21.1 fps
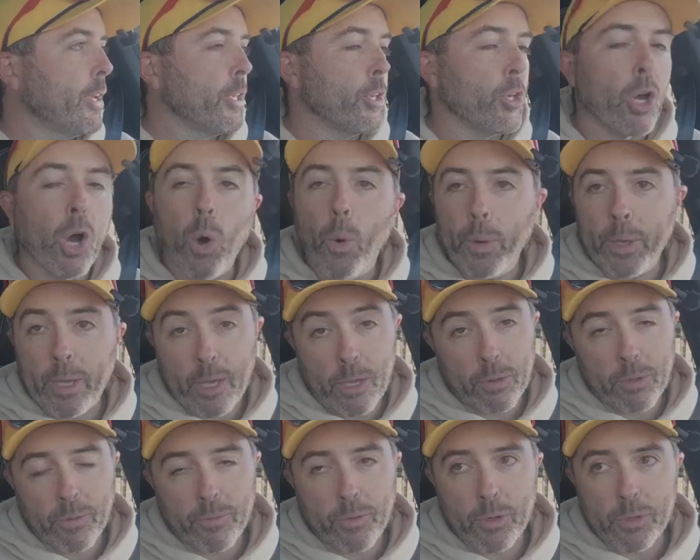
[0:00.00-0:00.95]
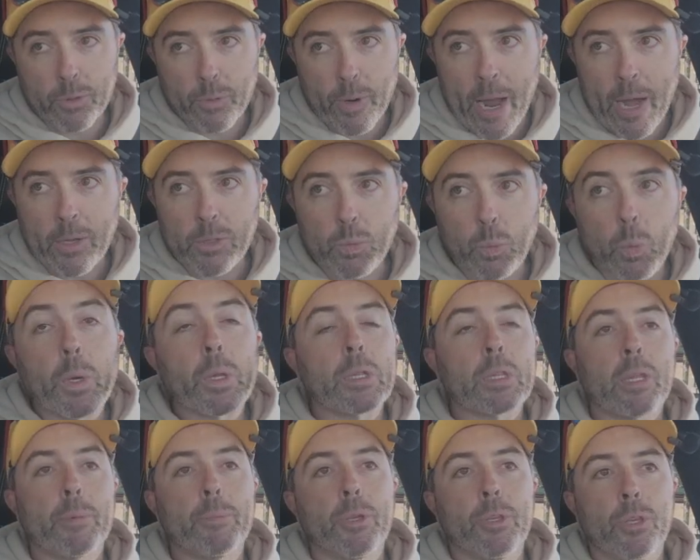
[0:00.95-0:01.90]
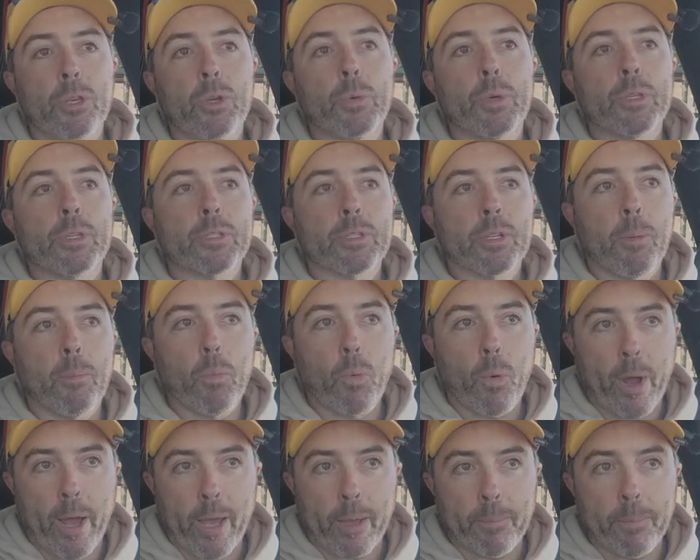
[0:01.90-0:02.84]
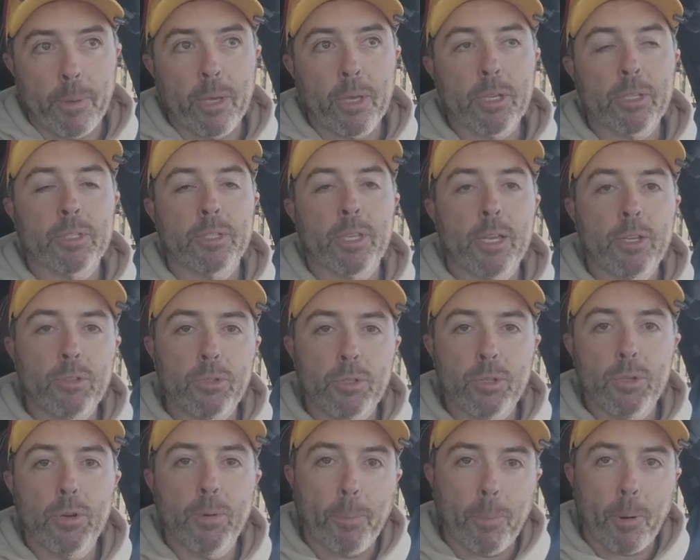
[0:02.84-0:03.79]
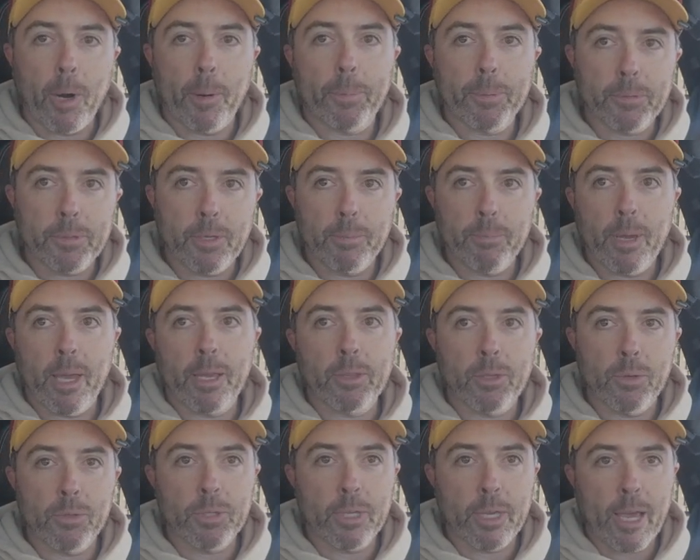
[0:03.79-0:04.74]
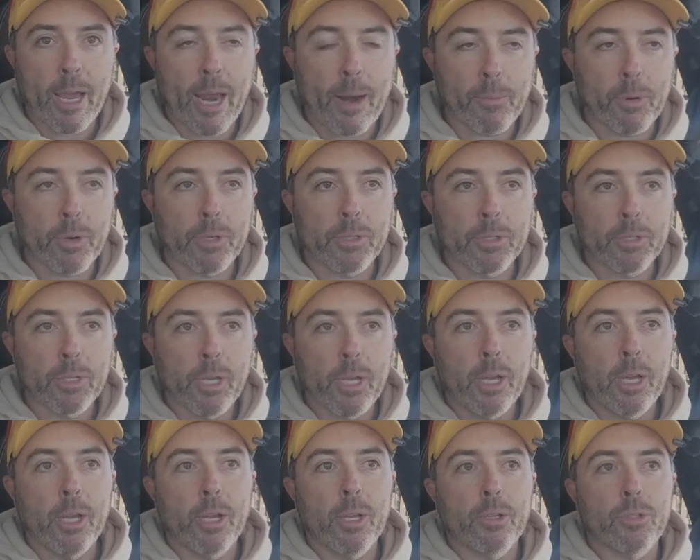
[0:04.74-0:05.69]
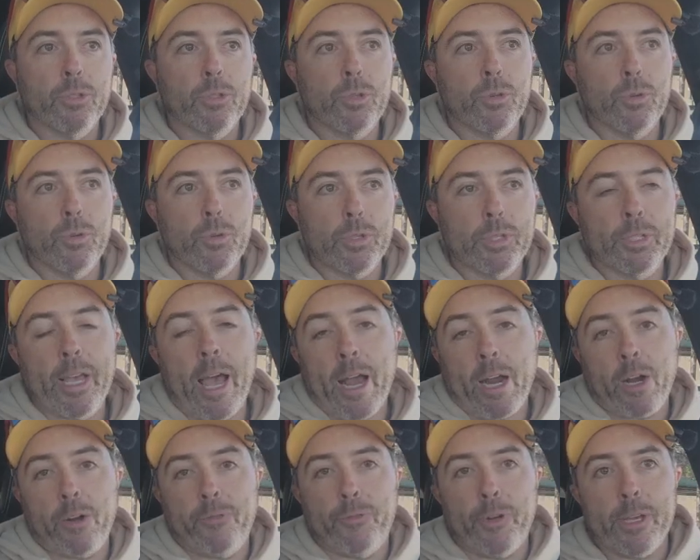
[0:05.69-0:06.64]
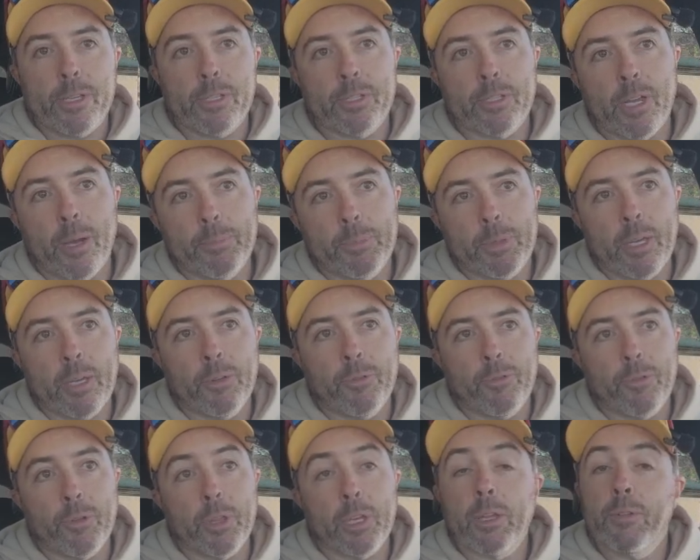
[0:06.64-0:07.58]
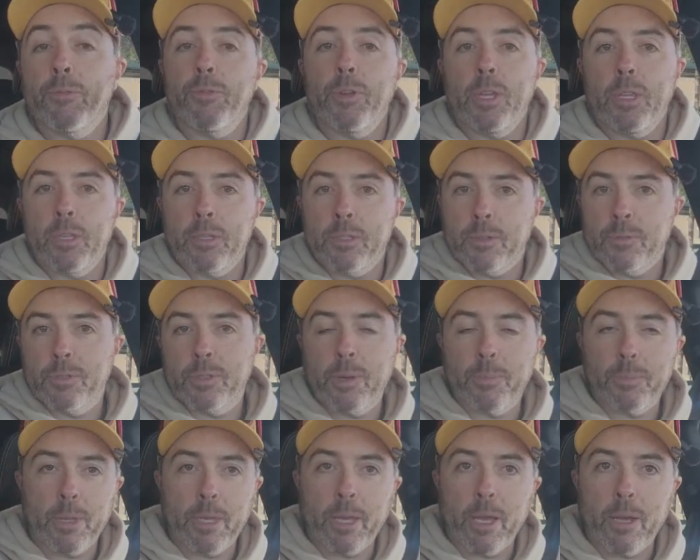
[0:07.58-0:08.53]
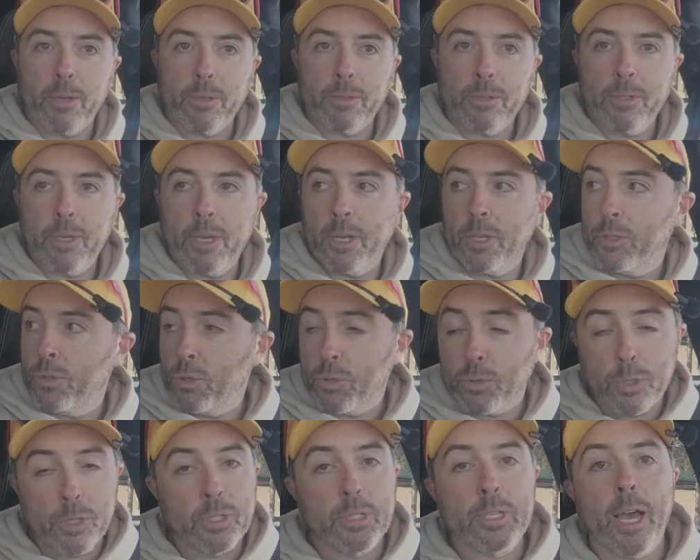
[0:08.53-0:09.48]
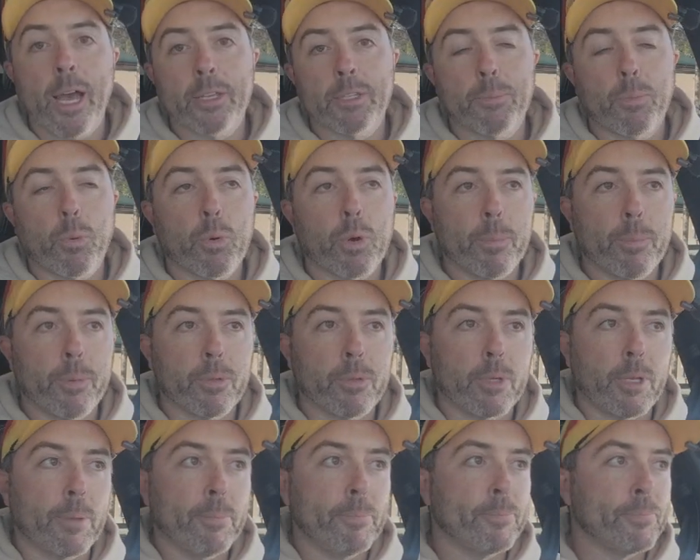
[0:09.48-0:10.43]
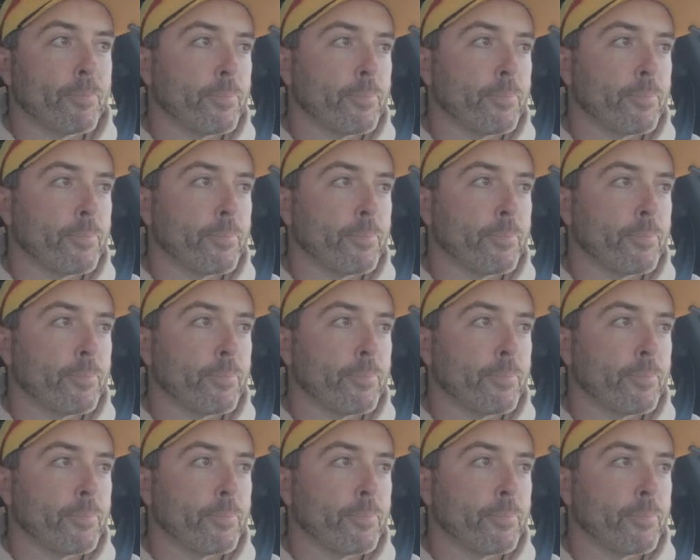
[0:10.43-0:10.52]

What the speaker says: going either of those routes will limit you in some way, because they do purposely make those cameras to sacrifice something for the convenience of something else, and it's usually size and portability.